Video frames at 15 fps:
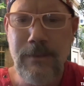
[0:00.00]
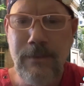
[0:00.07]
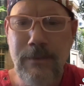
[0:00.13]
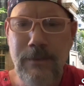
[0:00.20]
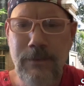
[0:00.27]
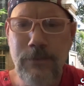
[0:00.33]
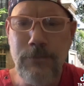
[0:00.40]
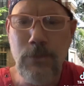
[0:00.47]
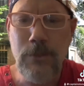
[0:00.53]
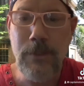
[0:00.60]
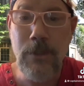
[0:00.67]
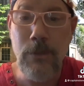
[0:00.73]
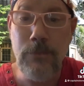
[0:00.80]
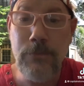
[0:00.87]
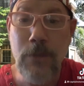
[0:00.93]
The story
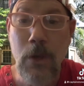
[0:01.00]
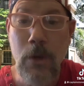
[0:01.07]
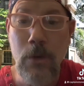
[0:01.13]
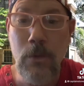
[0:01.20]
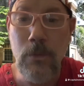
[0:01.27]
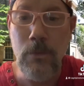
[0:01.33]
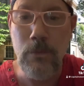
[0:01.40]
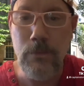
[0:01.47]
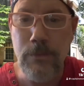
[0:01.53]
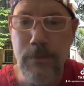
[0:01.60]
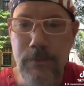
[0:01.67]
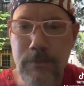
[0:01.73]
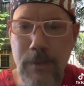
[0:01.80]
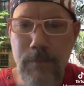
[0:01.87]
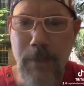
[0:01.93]
goes cold
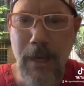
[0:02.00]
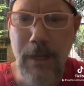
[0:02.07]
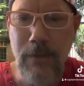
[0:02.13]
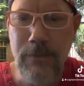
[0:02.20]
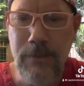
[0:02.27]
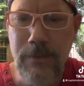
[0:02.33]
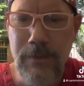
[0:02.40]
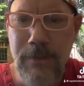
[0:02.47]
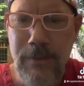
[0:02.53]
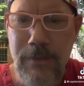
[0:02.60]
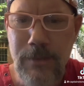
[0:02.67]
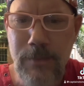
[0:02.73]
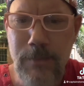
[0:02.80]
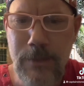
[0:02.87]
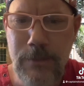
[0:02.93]
about
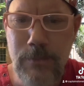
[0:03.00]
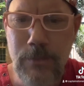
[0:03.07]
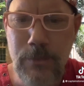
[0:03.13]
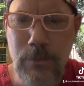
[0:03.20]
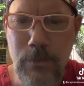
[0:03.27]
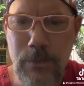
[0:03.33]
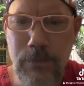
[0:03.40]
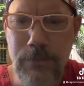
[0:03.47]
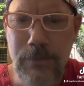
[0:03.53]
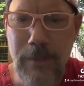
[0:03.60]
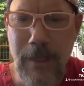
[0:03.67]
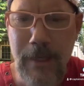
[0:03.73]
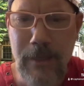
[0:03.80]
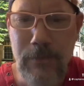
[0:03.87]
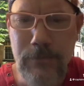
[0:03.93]
the Benjamin Wilson
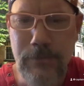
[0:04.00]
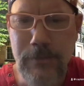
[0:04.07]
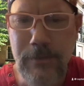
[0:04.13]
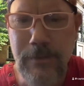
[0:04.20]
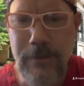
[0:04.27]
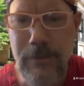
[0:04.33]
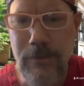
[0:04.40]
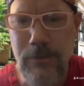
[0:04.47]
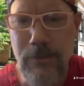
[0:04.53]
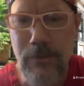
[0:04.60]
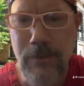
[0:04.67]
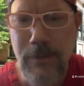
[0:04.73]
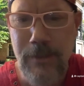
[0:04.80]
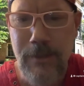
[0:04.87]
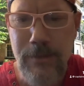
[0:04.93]
house
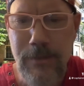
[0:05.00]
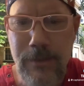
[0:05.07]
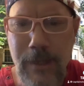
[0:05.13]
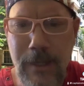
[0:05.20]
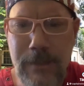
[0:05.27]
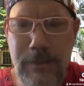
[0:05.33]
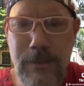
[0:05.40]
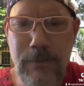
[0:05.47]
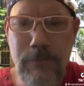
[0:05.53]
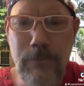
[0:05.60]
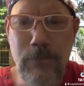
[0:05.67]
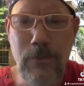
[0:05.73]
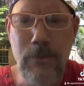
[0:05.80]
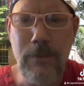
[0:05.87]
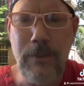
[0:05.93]
until the
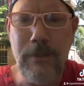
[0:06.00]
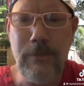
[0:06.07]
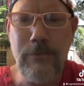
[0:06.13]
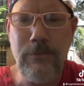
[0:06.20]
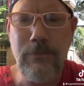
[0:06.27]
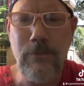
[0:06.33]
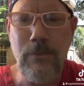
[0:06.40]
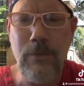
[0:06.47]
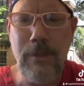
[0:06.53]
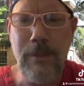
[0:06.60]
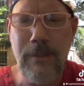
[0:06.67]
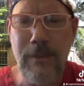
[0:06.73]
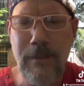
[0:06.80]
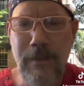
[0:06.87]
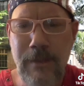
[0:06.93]
1940s,
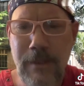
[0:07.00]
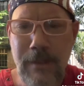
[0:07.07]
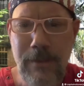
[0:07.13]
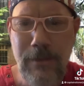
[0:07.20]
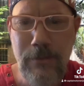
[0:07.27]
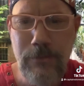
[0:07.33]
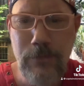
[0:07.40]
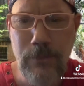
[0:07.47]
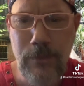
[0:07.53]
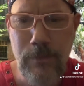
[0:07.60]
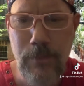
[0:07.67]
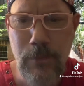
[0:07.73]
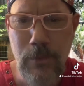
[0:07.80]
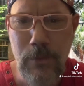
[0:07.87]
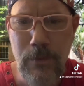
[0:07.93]
when there's a
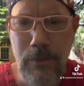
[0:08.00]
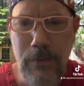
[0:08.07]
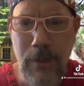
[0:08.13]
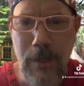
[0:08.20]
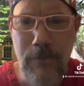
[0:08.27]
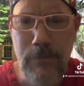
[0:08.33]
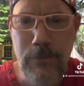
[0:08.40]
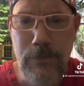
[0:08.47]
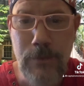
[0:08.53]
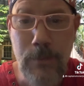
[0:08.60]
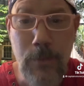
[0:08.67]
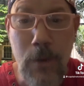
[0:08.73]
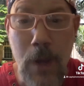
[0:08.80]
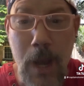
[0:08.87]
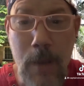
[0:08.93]
report of a
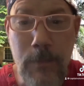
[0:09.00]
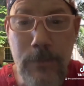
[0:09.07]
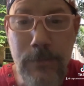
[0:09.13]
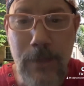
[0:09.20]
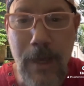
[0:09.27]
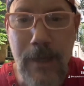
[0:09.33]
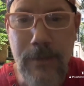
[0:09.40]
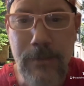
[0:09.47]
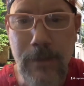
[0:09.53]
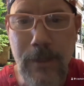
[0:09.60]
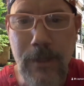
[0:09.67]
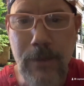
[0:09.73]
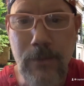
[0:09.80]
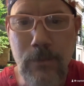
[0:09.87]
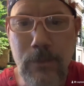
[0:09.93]
triple homicide
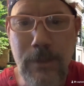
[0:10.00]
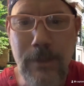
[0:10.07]
there when a